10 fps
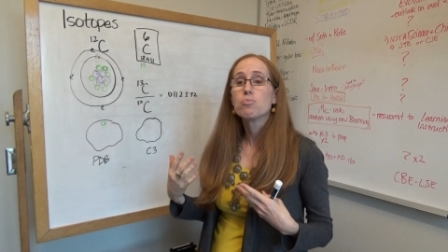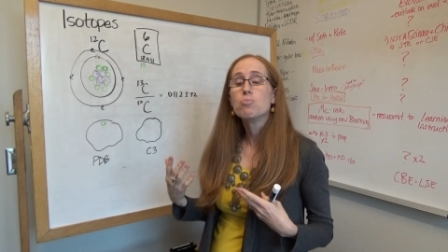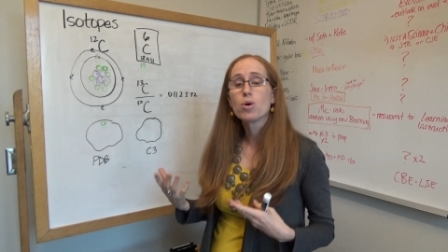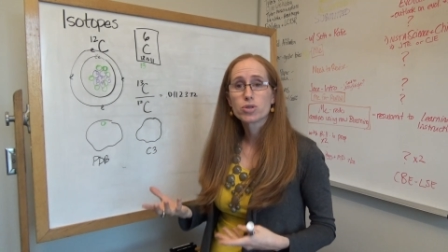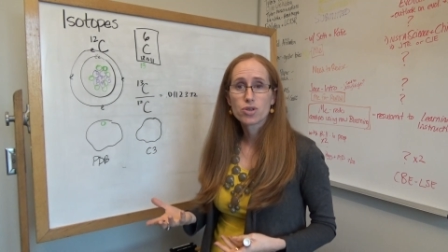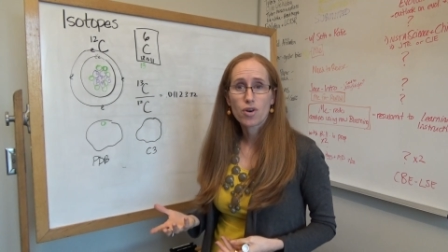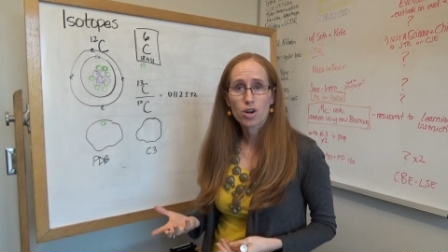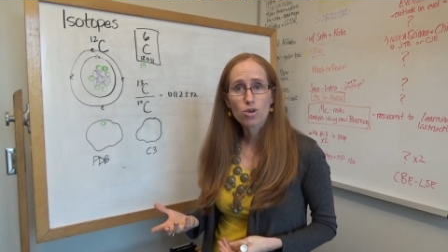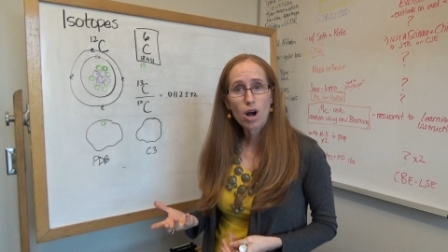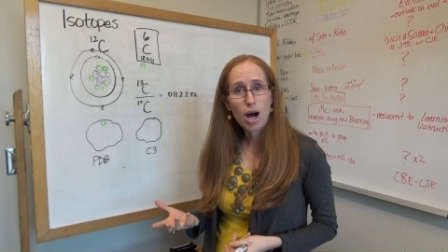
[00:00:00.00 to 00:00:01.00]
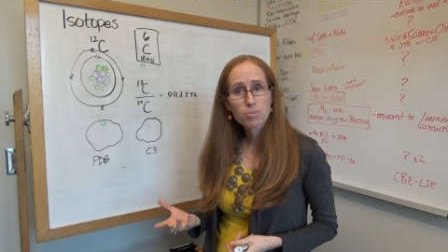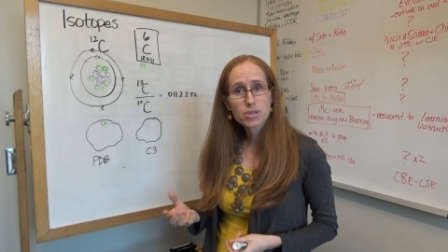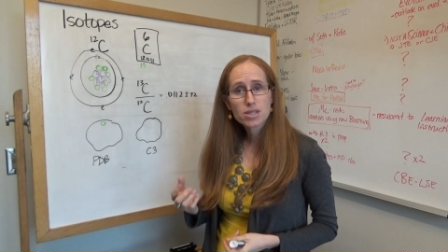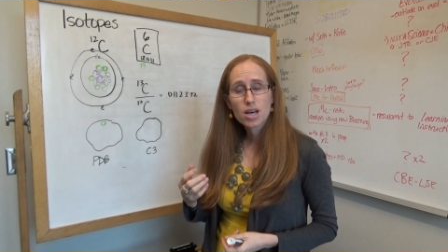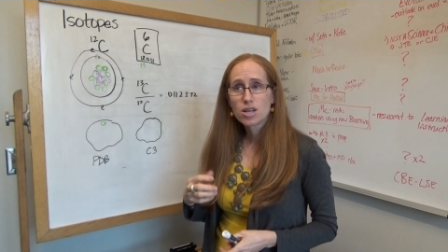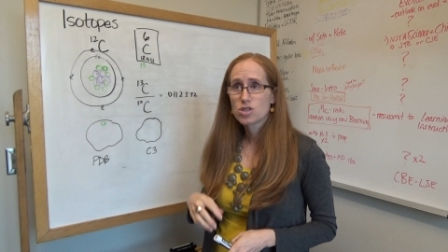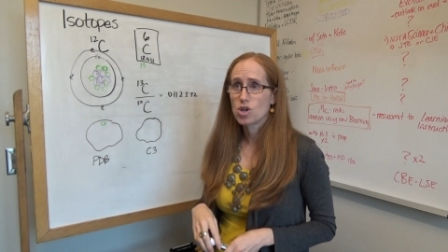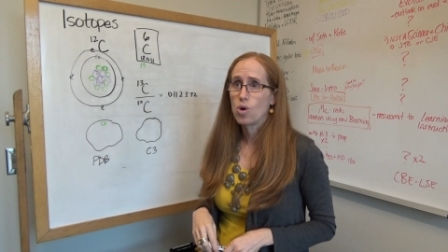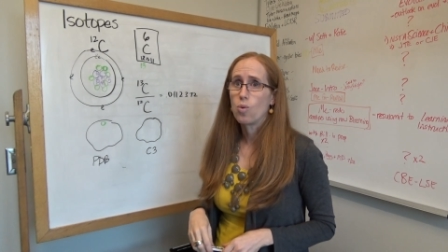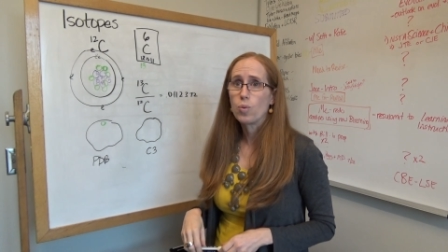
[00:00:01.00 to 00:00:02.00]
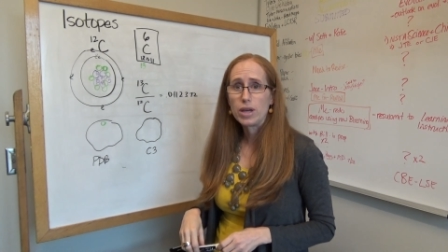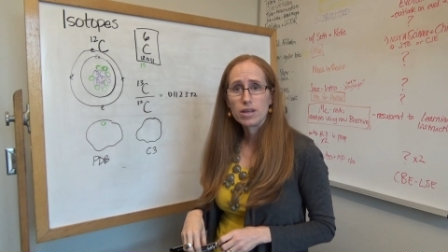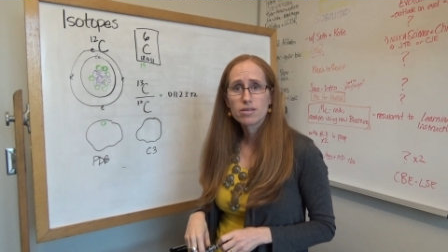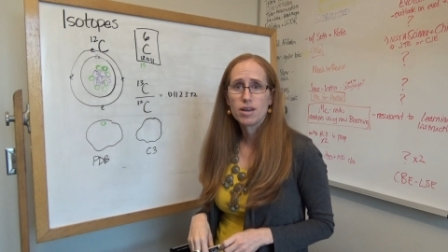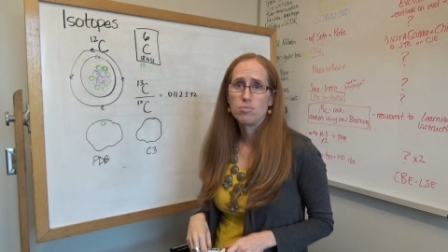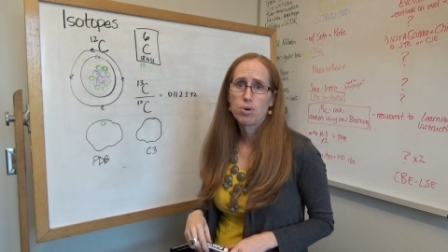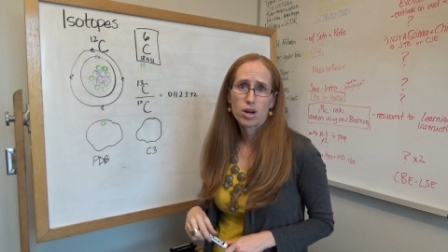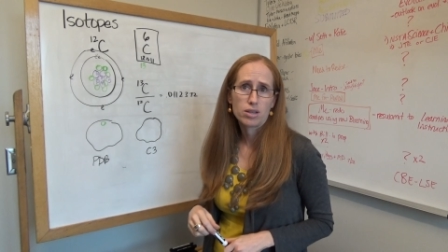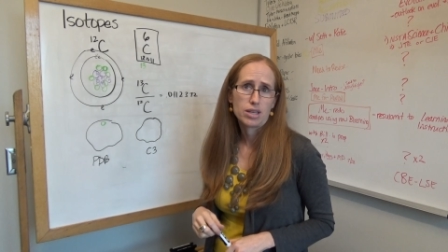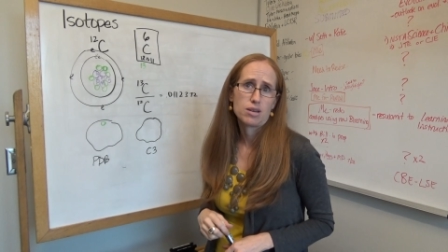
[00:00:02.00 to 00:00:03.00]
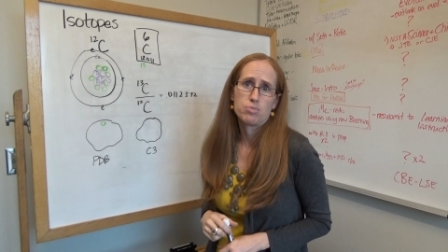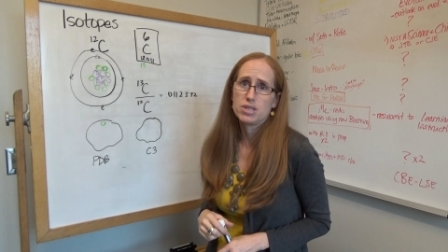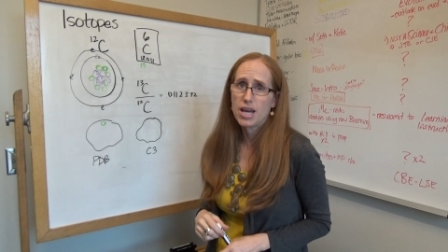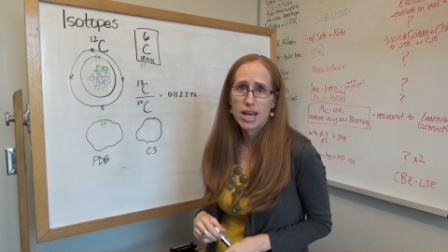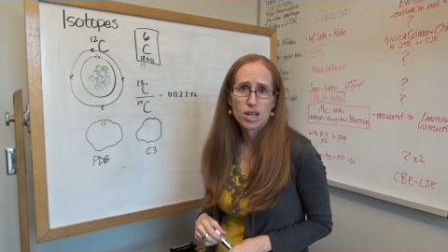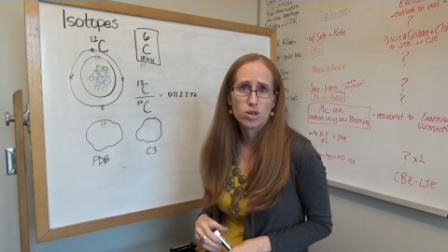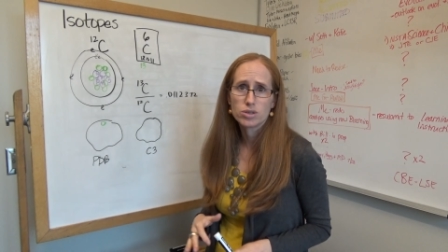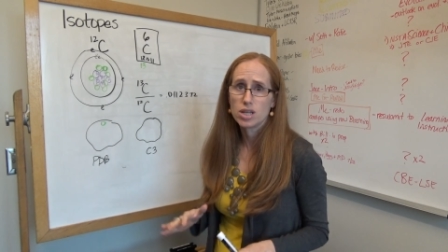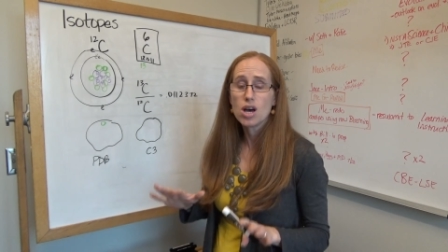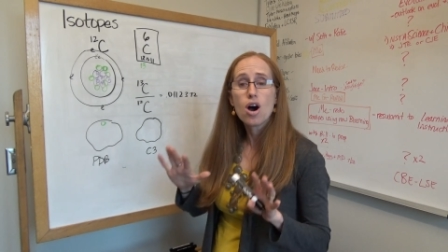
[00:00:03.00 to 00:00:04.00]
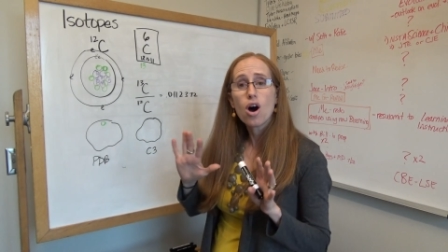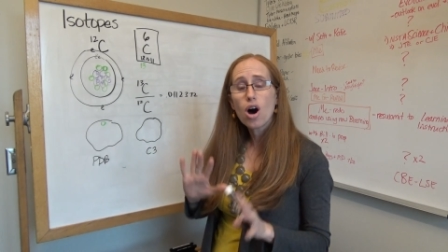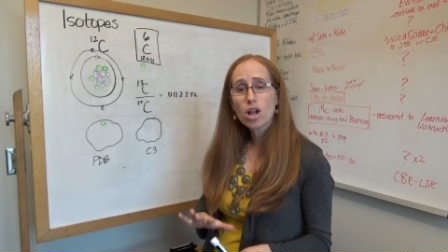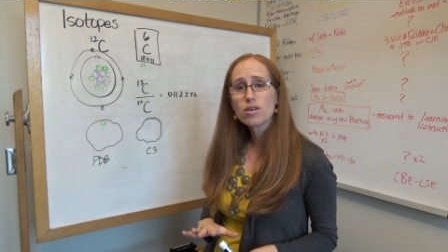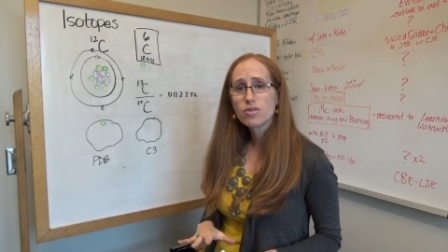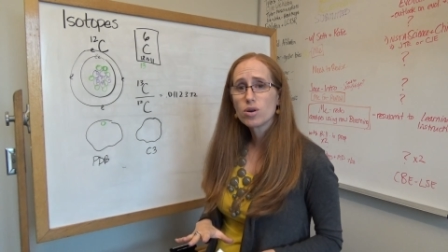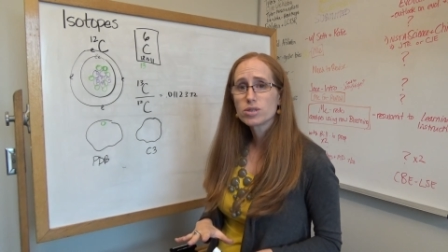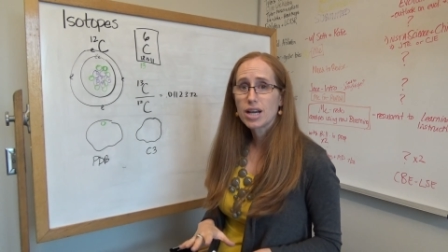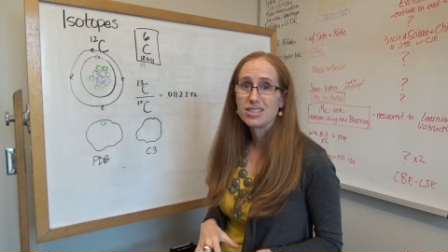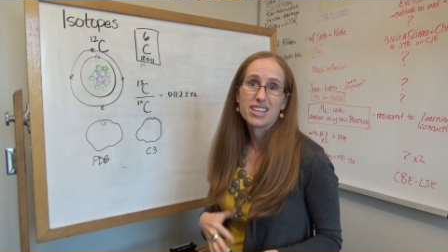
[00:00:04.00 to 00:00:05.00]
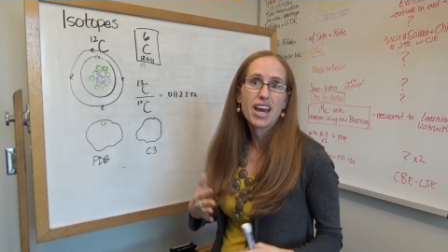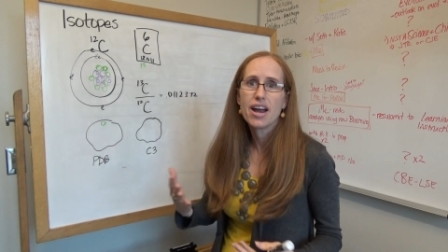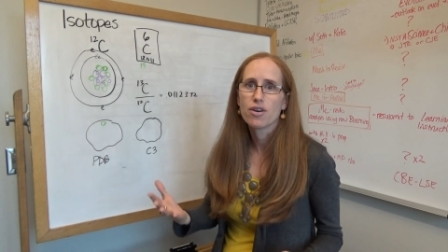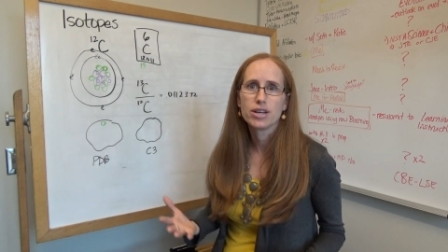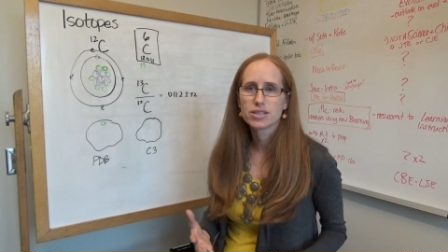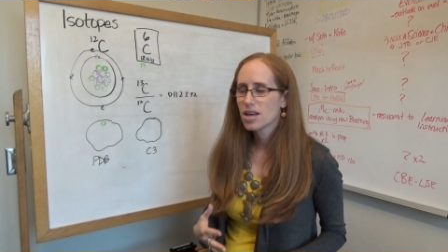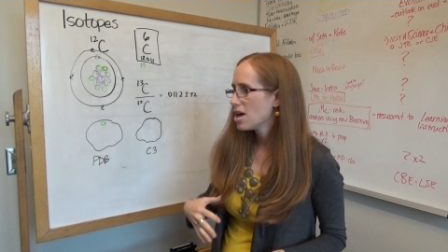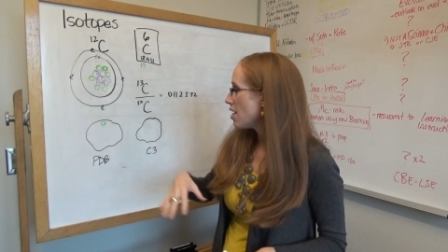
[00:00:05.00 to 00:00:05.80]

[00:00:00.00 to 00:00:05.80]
most of our crops, so wheat and barley and potatoes and all of those kinds of carrots,